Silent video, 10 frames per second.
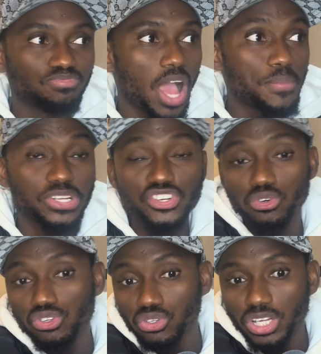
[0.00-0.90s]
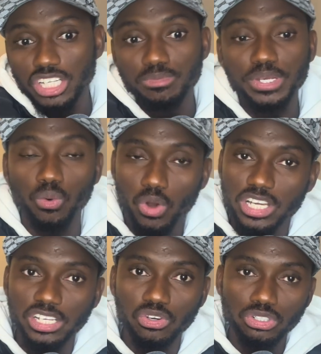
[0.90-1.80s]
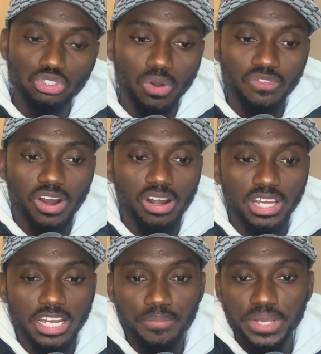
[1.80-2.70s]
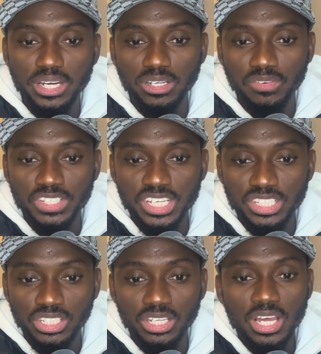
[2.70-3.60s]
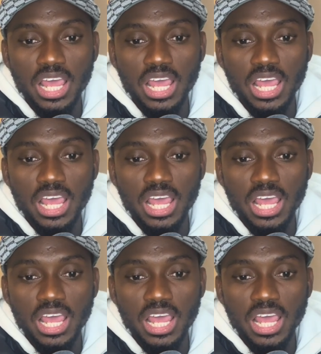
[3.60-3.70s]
I mean, Diego Jota is being really good so far in the beginning of the season.